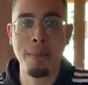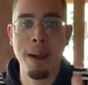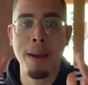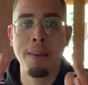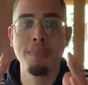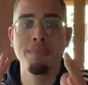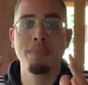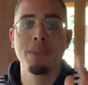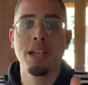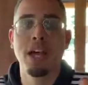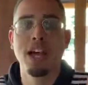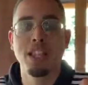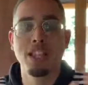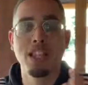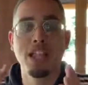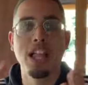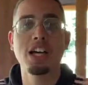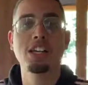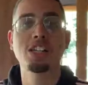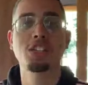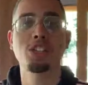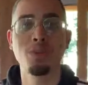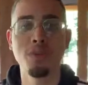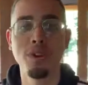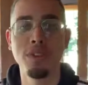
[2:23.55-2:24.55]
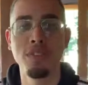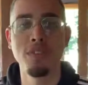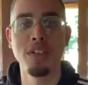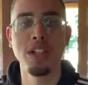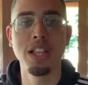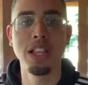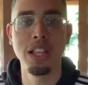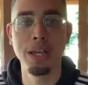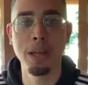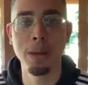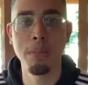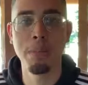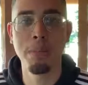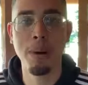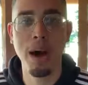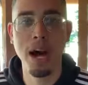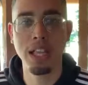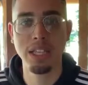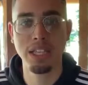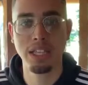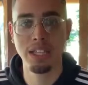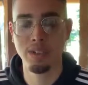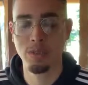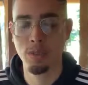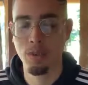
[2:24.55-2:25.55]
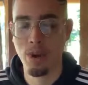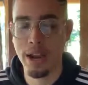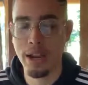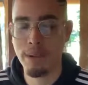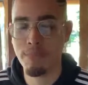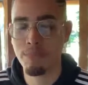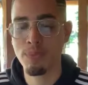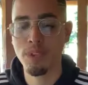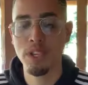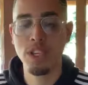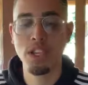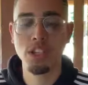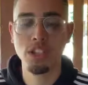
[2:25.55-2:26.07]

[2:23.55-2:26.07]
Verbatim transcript: My luxury villa in Bali, right?